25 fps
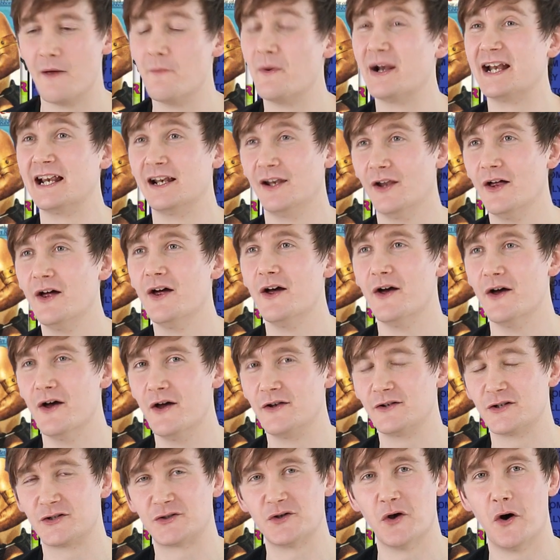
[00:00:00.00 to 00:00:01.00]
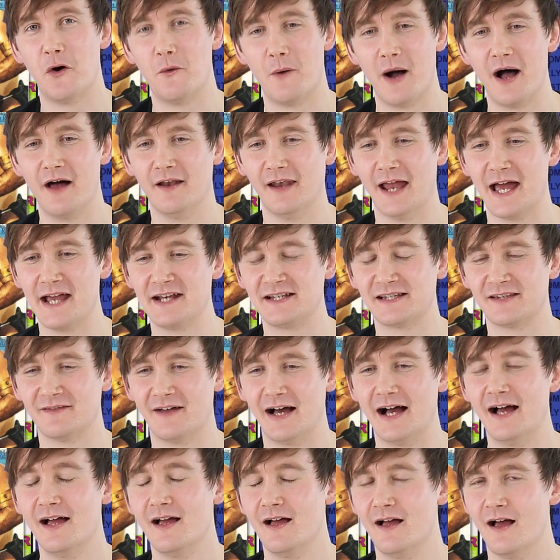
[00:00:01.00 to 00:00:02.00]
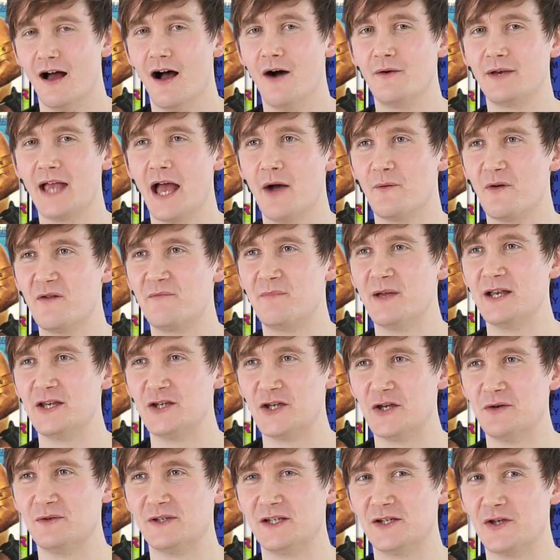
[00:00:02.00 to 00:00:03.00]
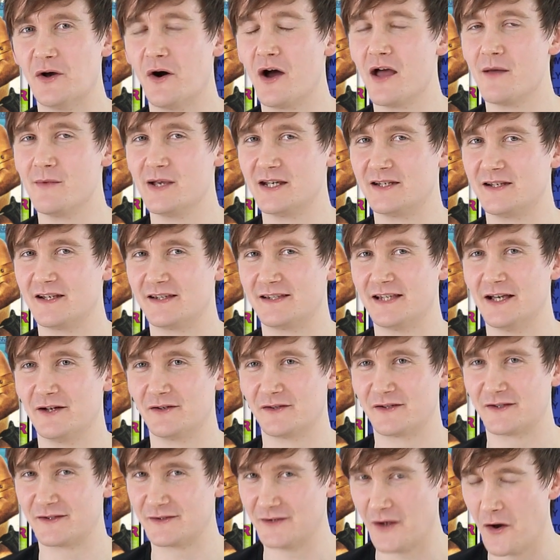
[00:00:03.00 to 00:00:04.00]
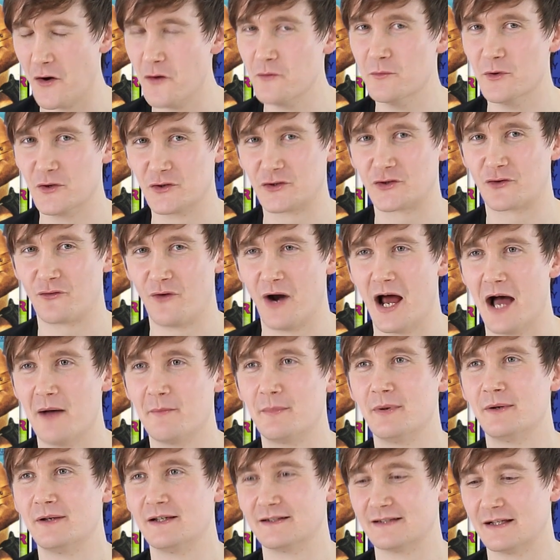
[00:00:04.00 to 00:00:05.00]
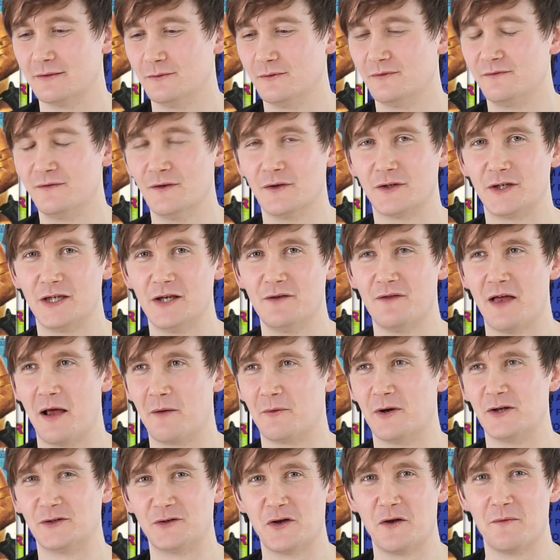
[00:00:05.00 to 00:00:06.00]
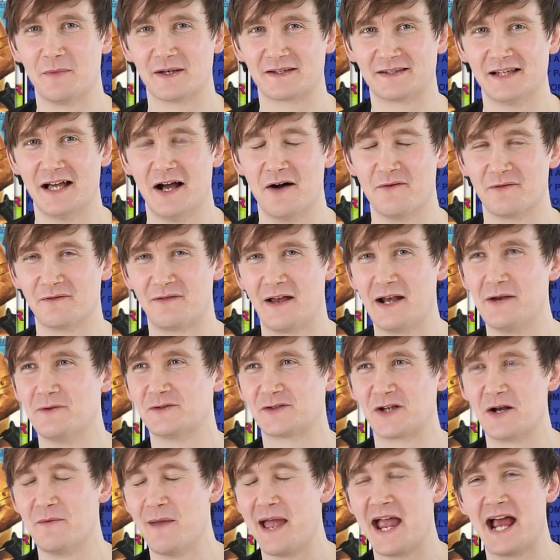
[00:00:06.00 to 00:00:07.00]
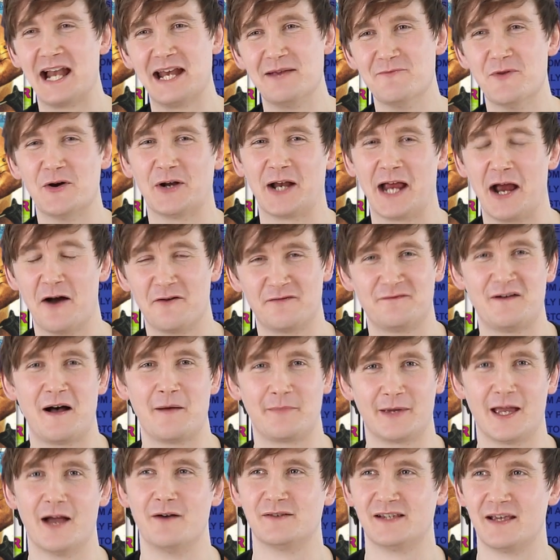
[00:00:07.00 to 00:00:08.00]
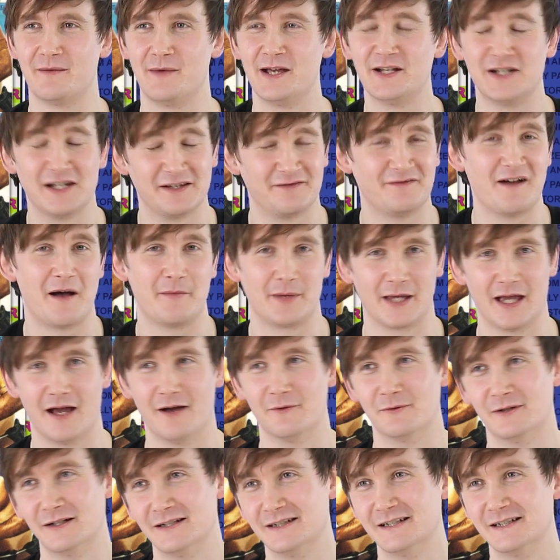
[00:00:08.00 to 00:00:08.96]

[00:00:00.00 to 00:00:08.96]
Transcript: then when he learned, a short while later, that, oh yeah, we've been using your image to sell so much crap. He's like, well, fuck you then, I'm going to do it myself. If anyone's going to make any money off Fabio's image, it's Fabio.